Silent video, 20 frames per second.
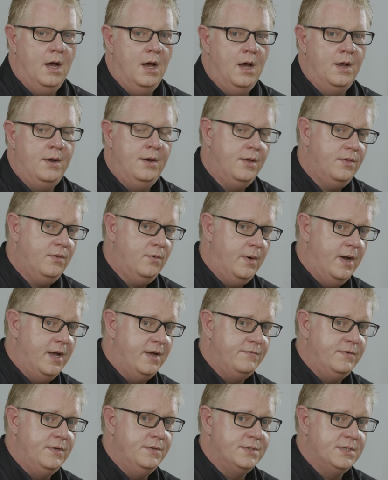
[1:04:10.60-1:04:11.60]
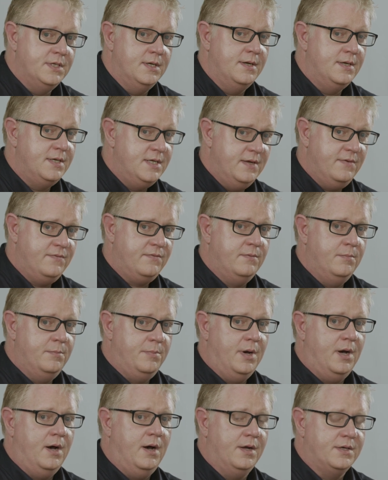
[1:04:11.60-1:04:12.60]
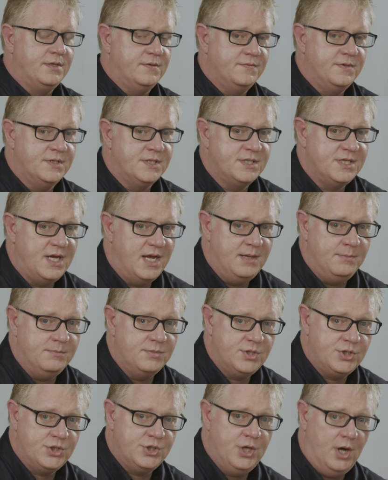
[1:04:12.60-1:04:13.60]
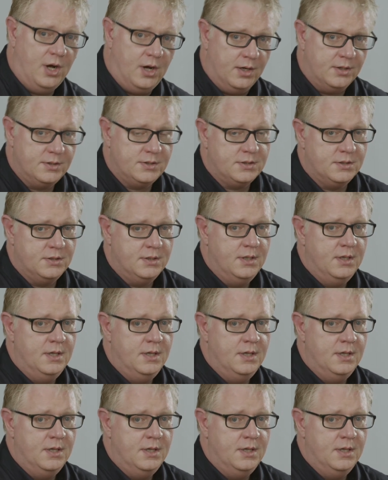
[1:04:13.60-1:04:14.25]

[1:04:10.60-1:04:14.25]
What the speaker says: Another way of using a different part of the same shot